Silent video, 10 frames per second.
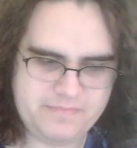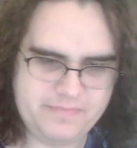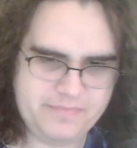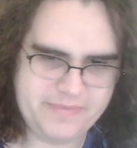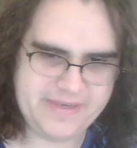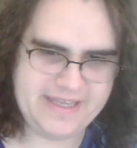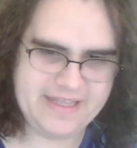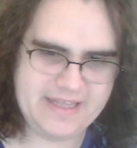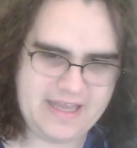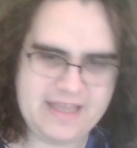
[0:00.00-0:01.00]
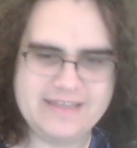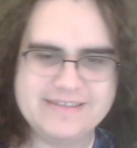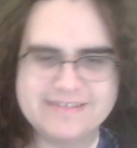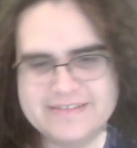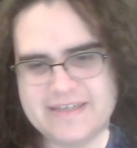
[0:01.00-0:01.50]
But I,
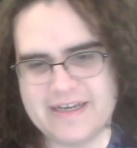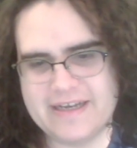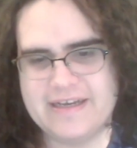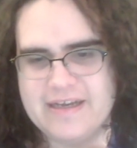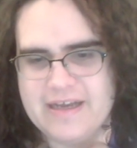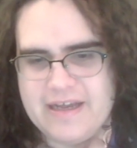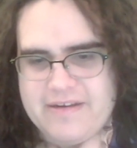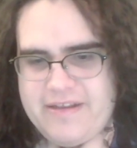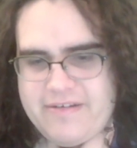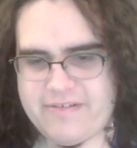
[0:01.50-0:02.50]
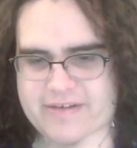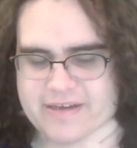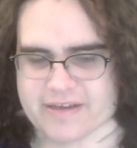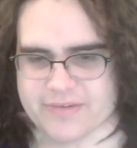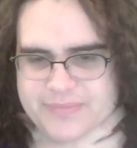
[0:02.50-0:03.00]
uh, I don't know.
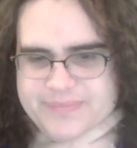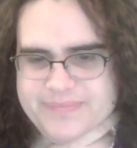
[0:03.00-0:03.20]
Um.